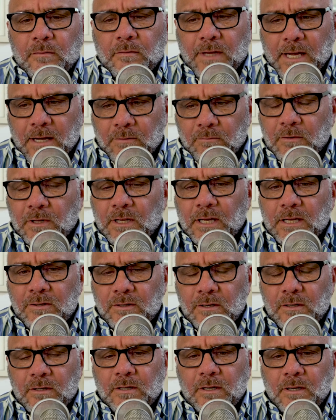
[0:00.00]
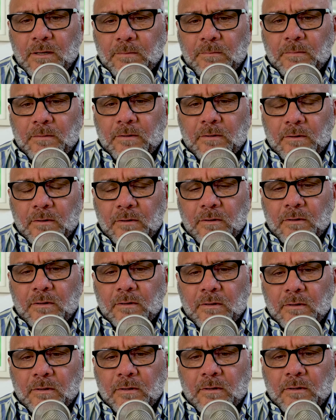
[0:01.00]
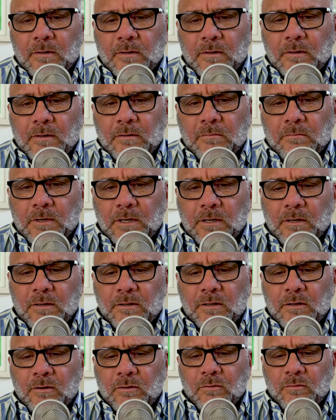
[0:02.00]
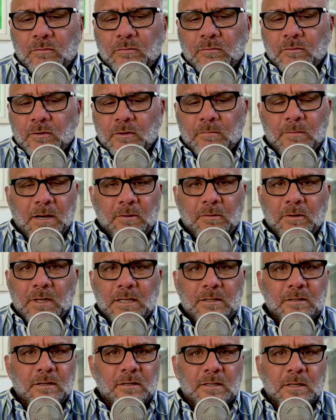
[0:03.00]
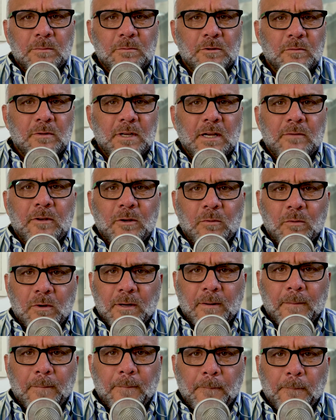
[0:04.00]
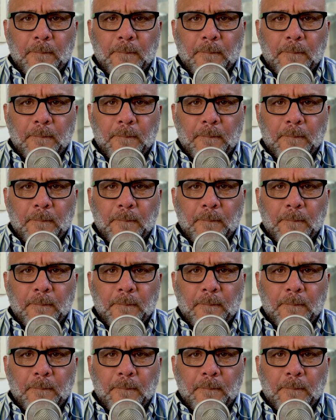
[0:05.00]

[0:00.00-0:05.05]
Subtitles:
that relationship, but also with my relationships with everyone.